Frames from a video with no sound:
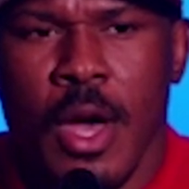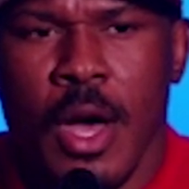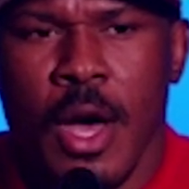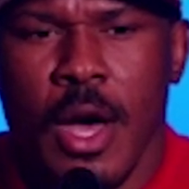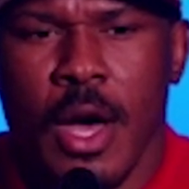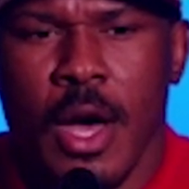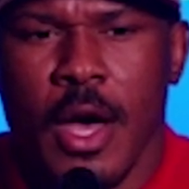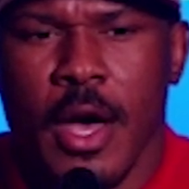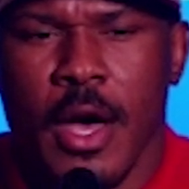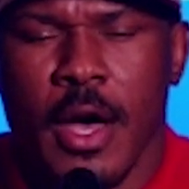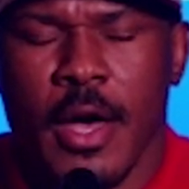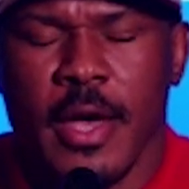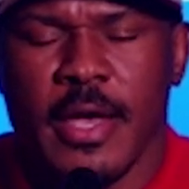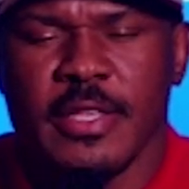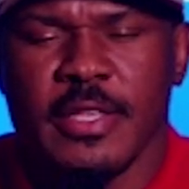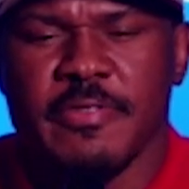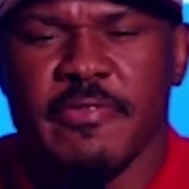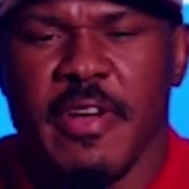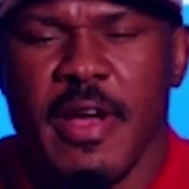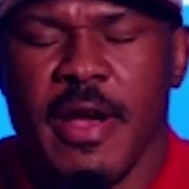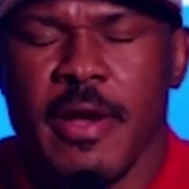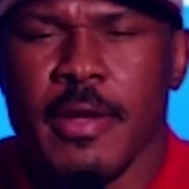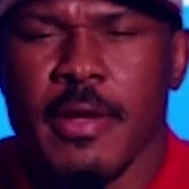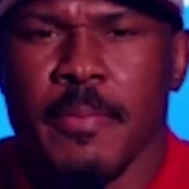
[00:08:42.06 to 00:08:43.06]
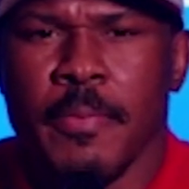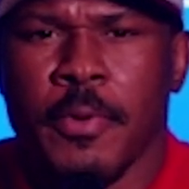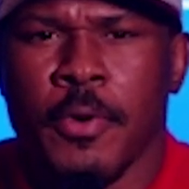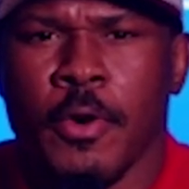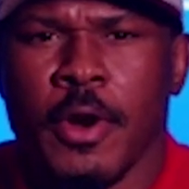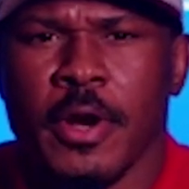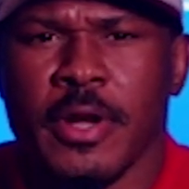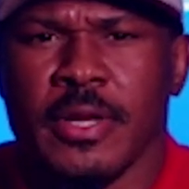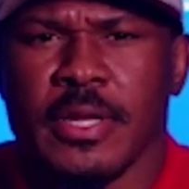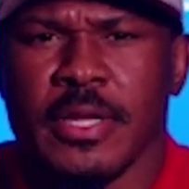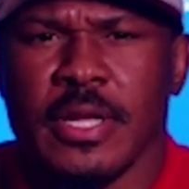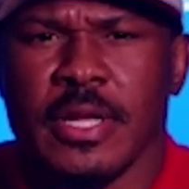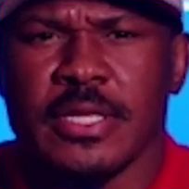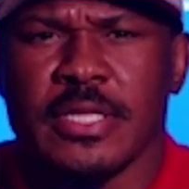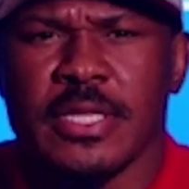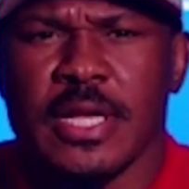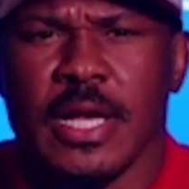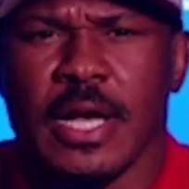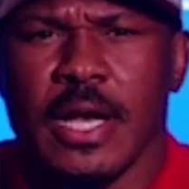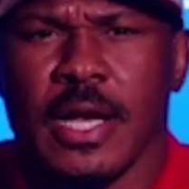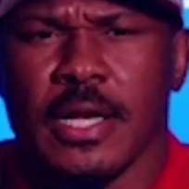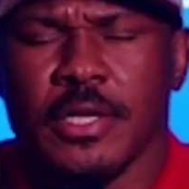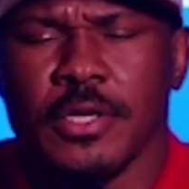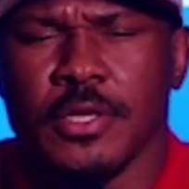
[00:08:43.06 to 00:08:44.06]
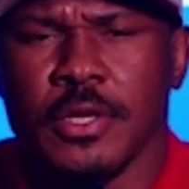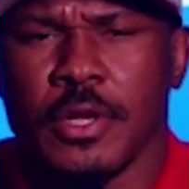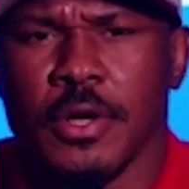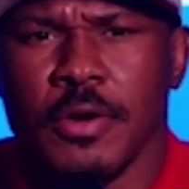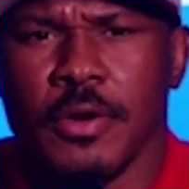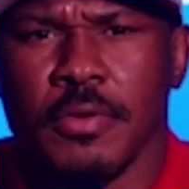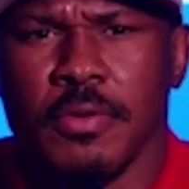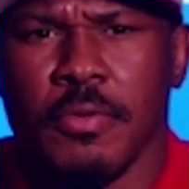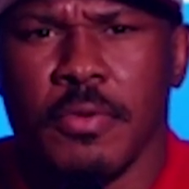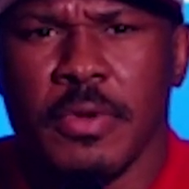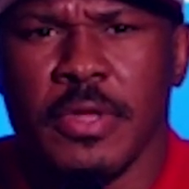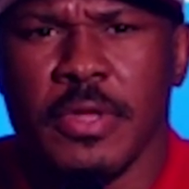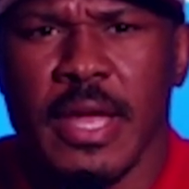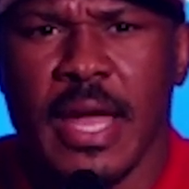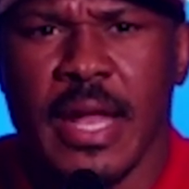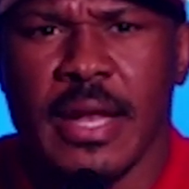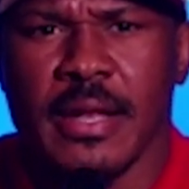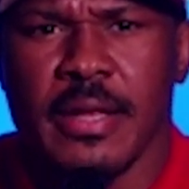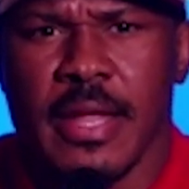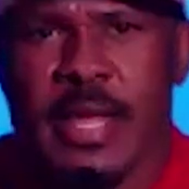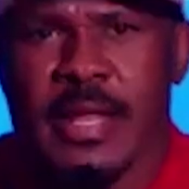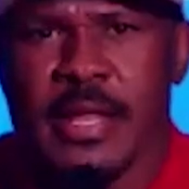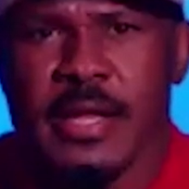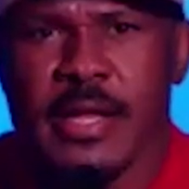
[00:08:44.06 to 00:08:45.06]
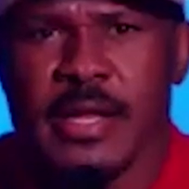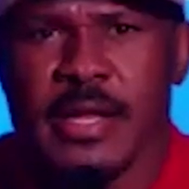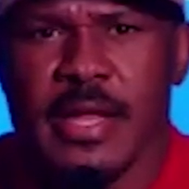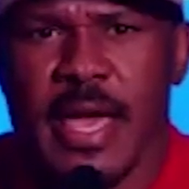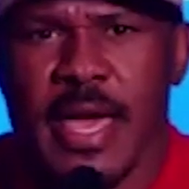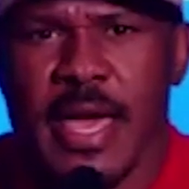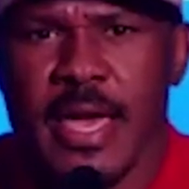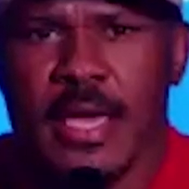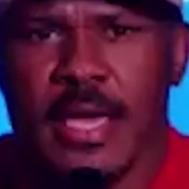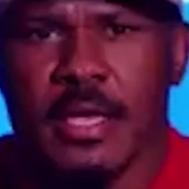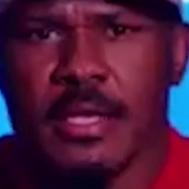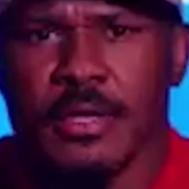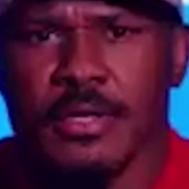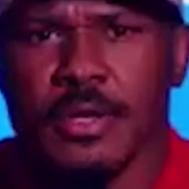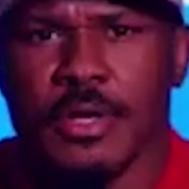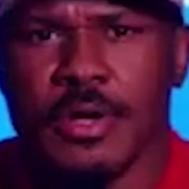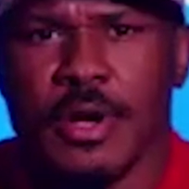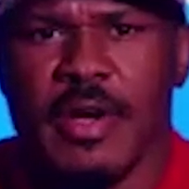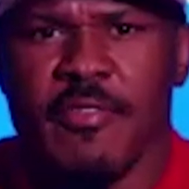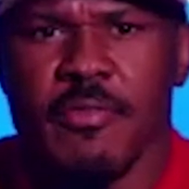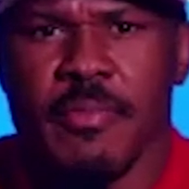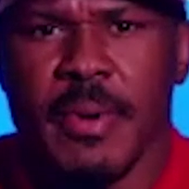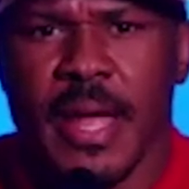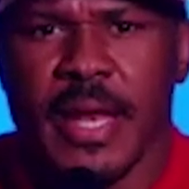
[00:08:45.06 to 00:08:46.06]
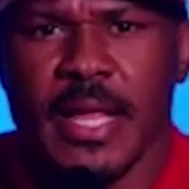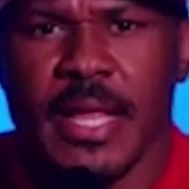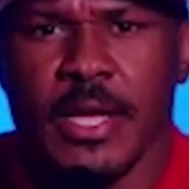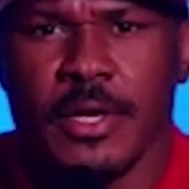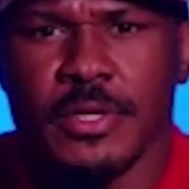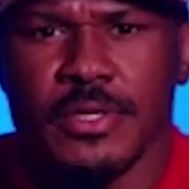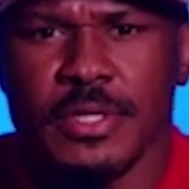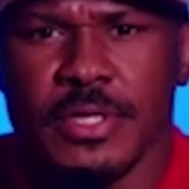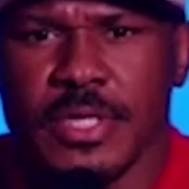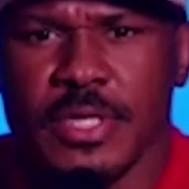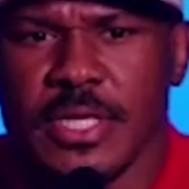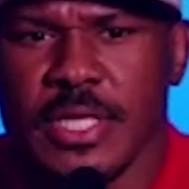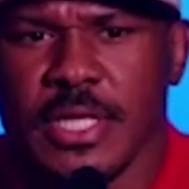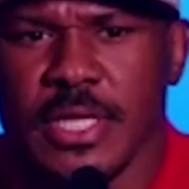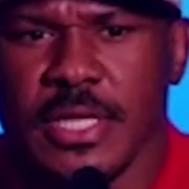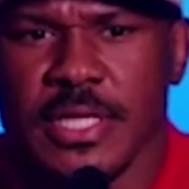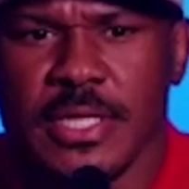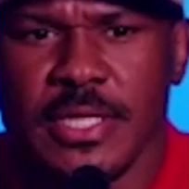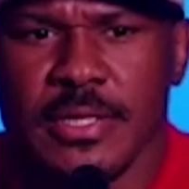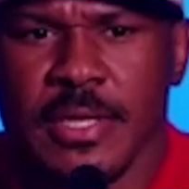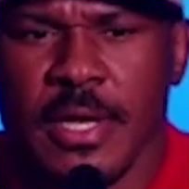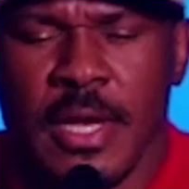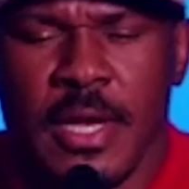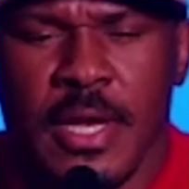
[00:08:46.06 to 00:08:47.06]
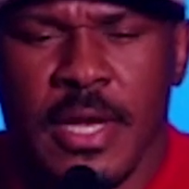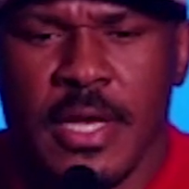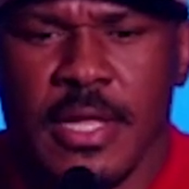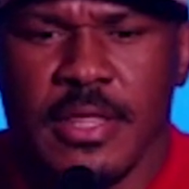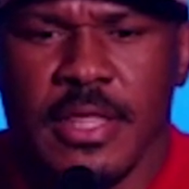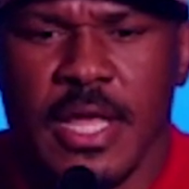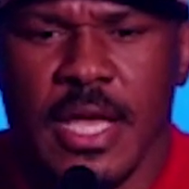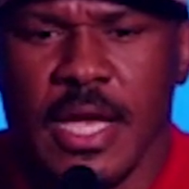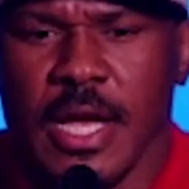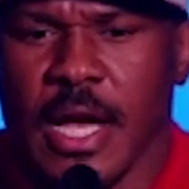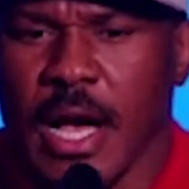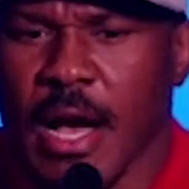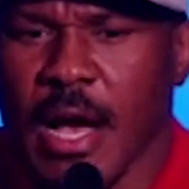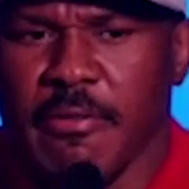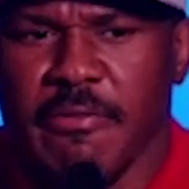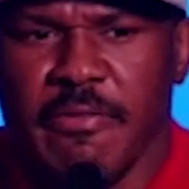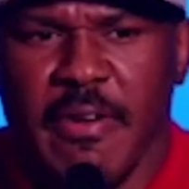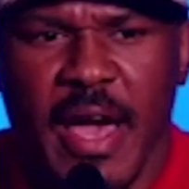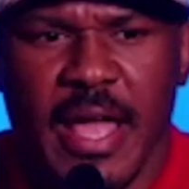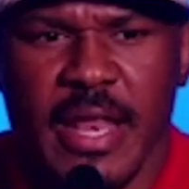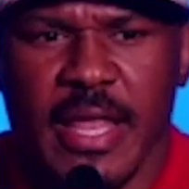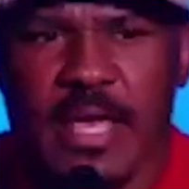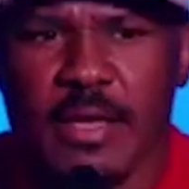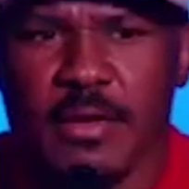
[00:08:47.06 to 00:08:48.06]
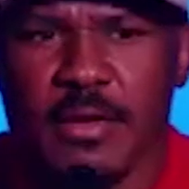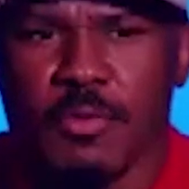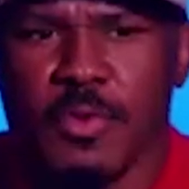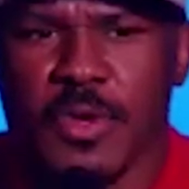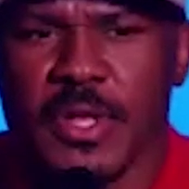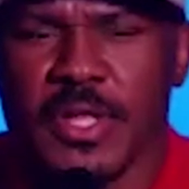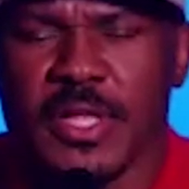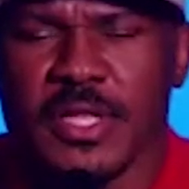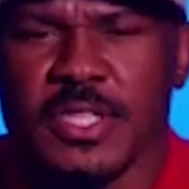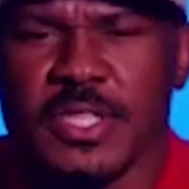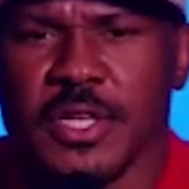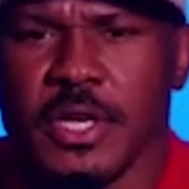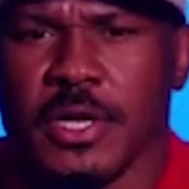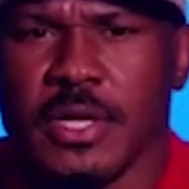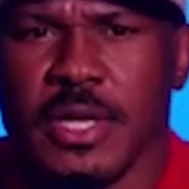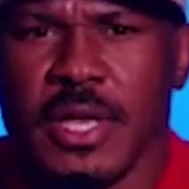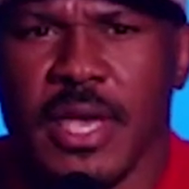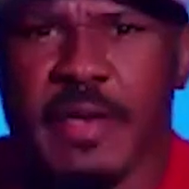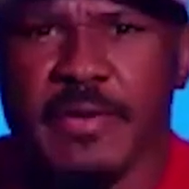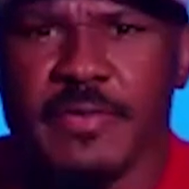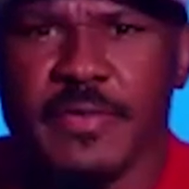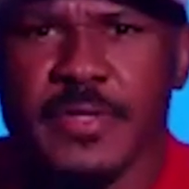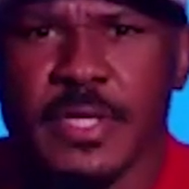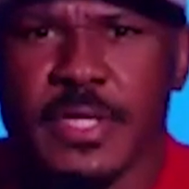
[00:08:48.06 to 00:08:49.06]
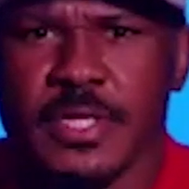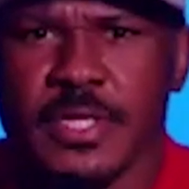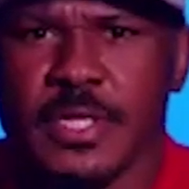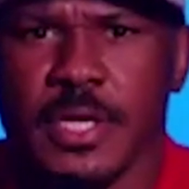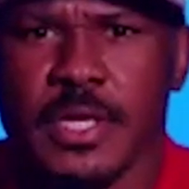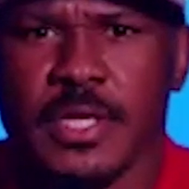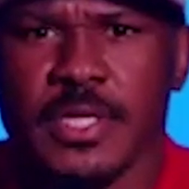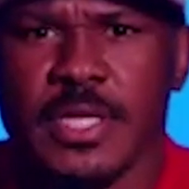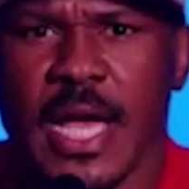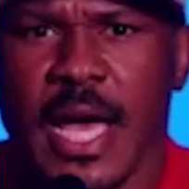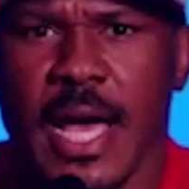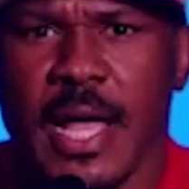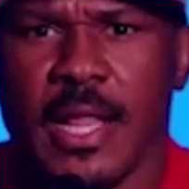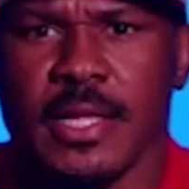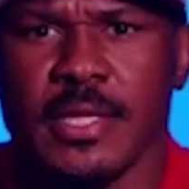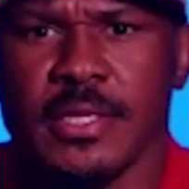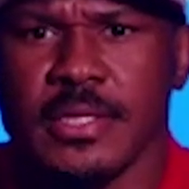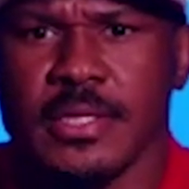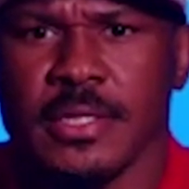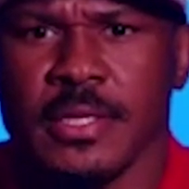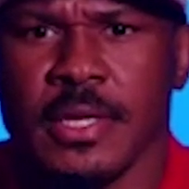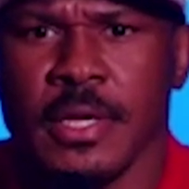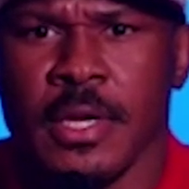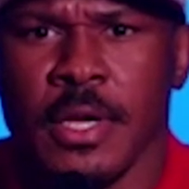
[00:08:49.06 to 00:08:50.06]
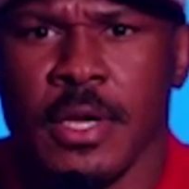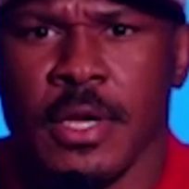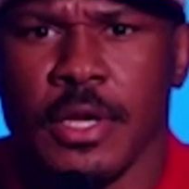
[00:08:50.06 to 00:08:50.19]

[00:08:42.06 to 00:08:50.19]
Uh, it's very important. It's, uh, you know, when at the end of the day, you know, everybody goes into this thing called fighting with certain gifts and certain talents,